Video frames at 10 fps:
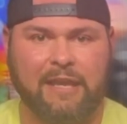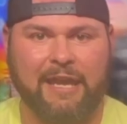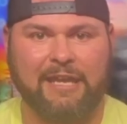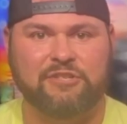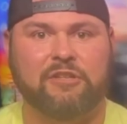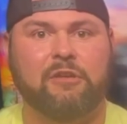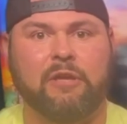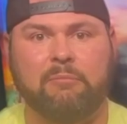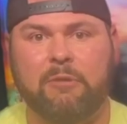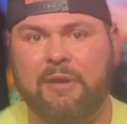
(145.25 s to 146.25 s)
Angelo
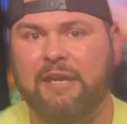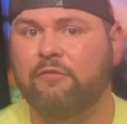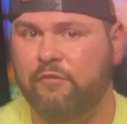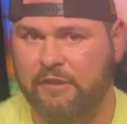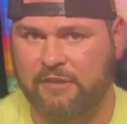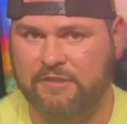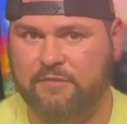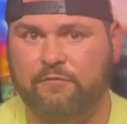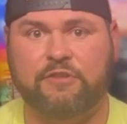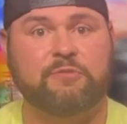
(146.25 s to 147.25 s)
MMA and Fitness
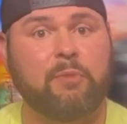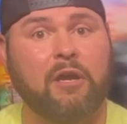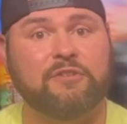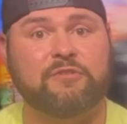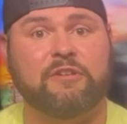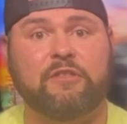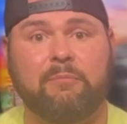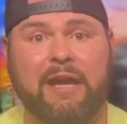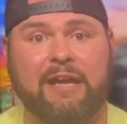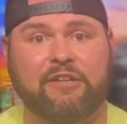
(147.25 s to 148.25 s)
for sponsoring the
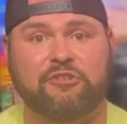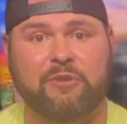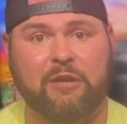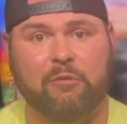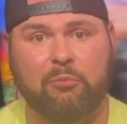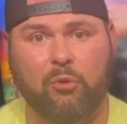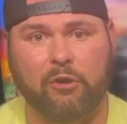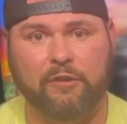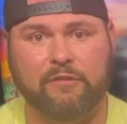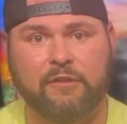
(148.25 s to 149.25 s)
Matt Cottrell
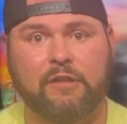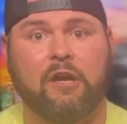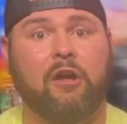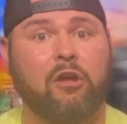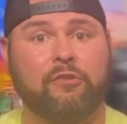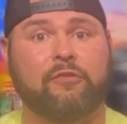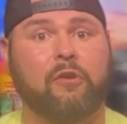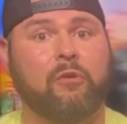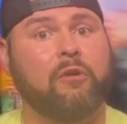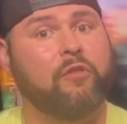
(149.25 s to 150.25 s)
Report.
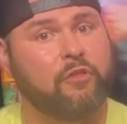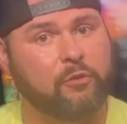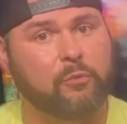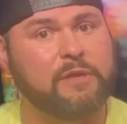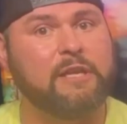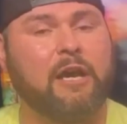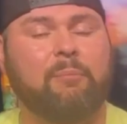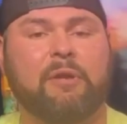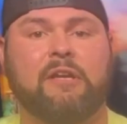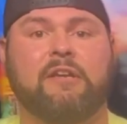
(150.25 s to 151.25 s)
Also, the
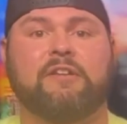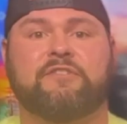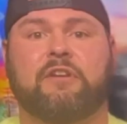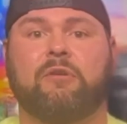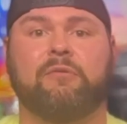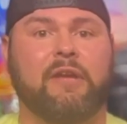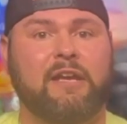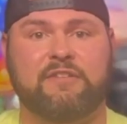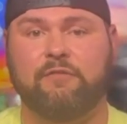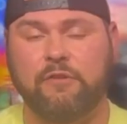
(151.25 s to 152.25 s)
Re-Up. So,
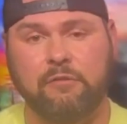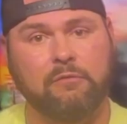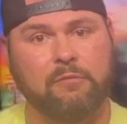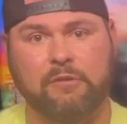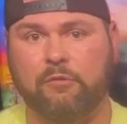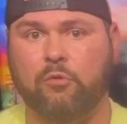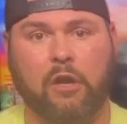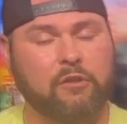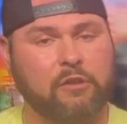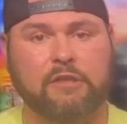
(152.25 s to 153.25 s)
guys, if you
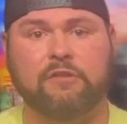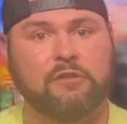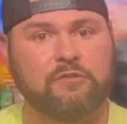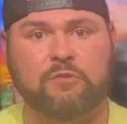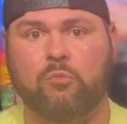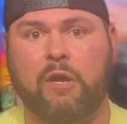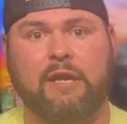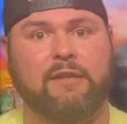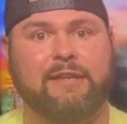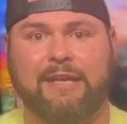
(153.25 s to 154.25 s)
are looking to lose some
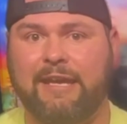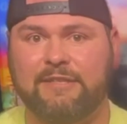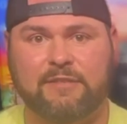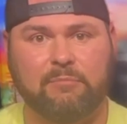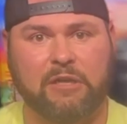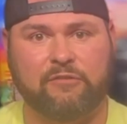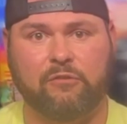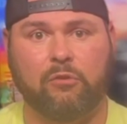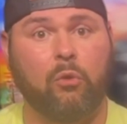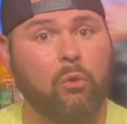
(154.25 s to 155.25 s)
weight, to gain some
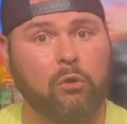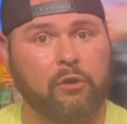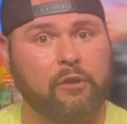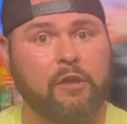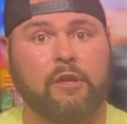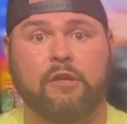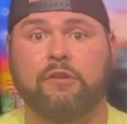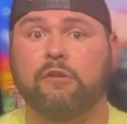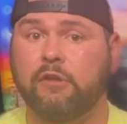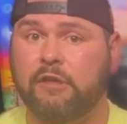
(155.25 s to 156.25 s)
muscle, or
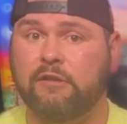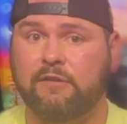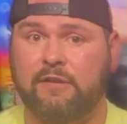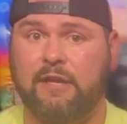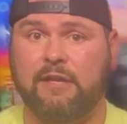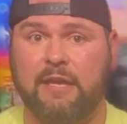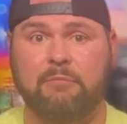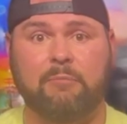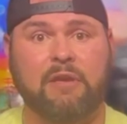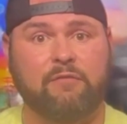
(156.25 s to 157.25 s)
you're looking to take
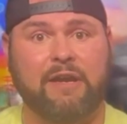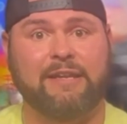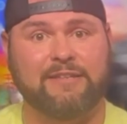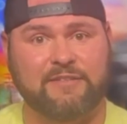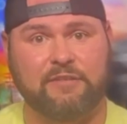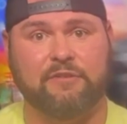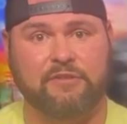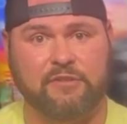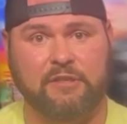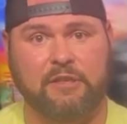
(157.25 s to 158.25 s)
MMA fighting
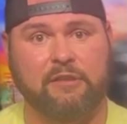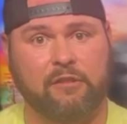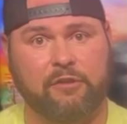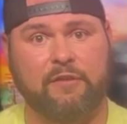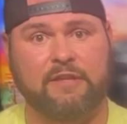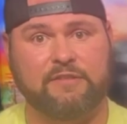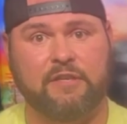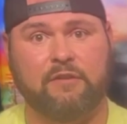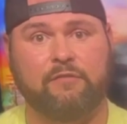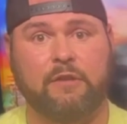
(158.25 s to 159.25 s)
seriously and learn that
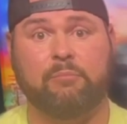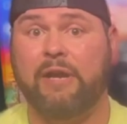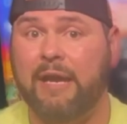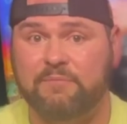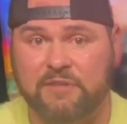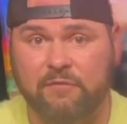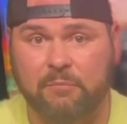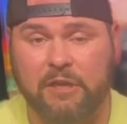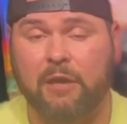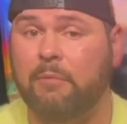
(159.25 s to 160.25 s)
stuff and perhaps even
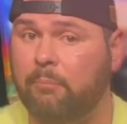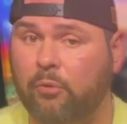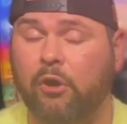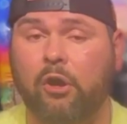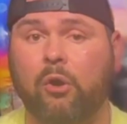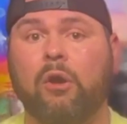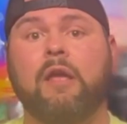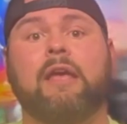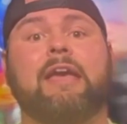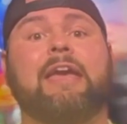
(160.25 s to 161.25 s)
become a pro,
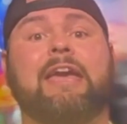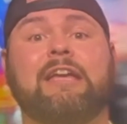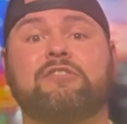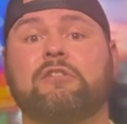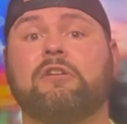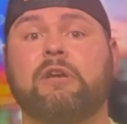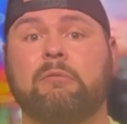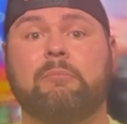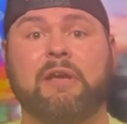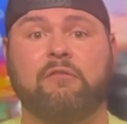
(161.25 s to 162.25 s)
Angelo
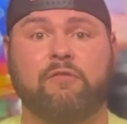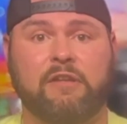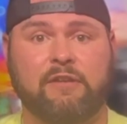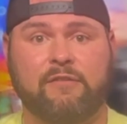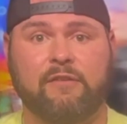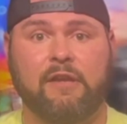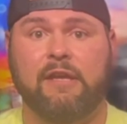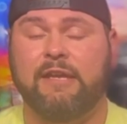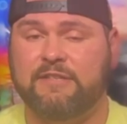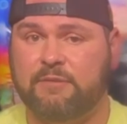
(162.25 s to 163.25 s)
MMA and Fitness
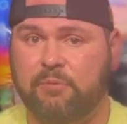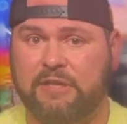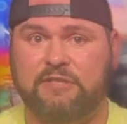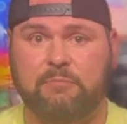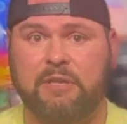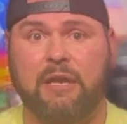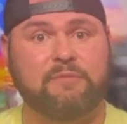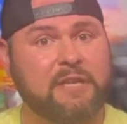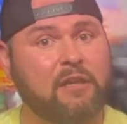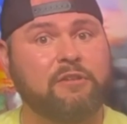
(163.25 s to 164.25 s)
is the place to be. I'm
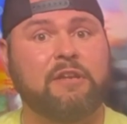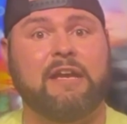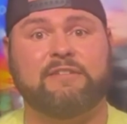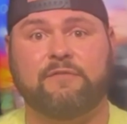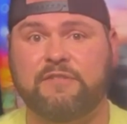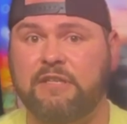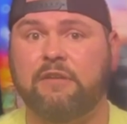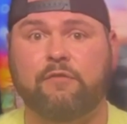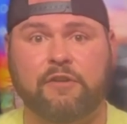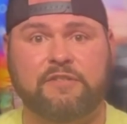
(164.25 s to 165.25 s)
telling you guys, I've seen
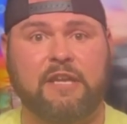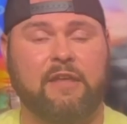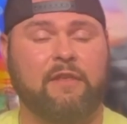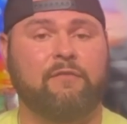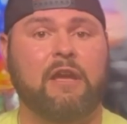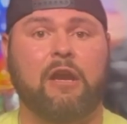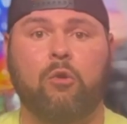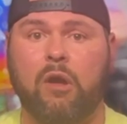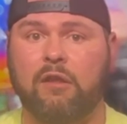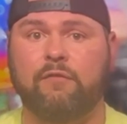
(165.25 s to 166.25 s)
it firsthand. They've got
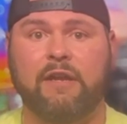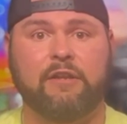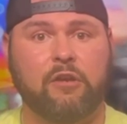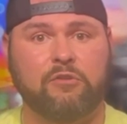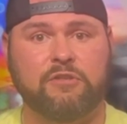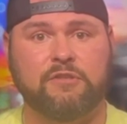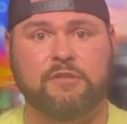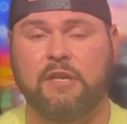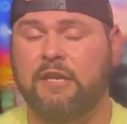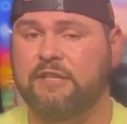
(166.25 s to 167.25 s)
qualified coaches.
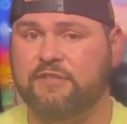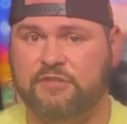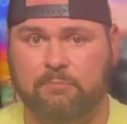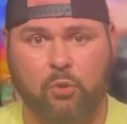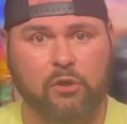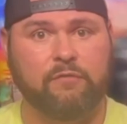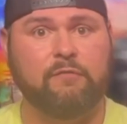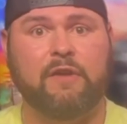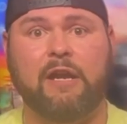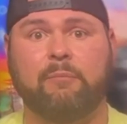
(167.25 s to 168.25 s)
It's a supportive
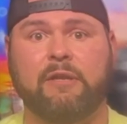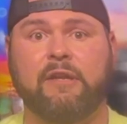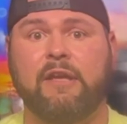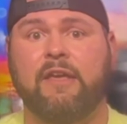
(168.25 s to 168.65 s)
environment.